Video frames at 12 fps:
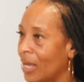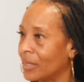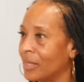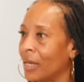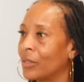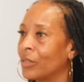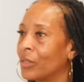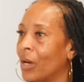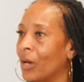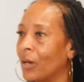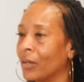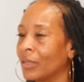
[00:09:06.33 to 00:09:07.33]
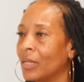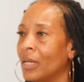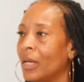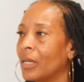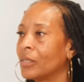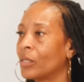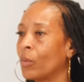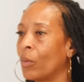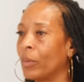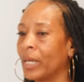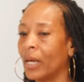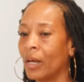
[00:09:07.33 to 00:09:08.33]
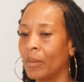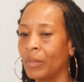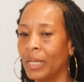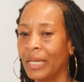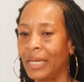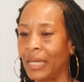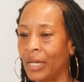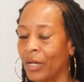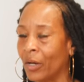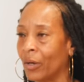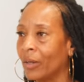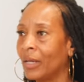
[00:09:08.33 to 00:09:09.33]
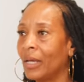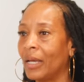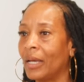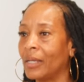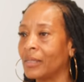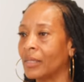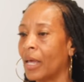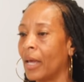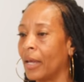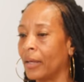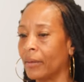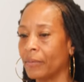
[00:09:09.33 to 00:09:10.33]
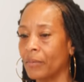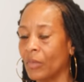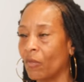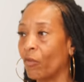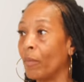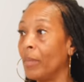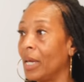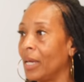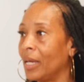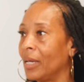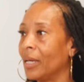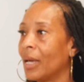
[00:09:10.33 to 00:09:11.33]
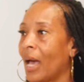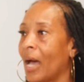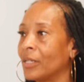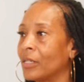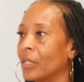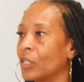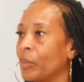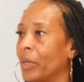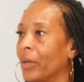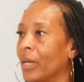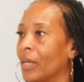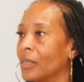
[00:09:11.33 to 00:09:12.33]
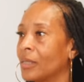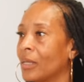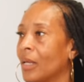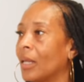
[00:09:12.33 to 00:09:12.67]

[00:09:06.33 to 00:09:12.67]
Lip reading: as the underdog. And so when we come here, it's like, for me, I just experience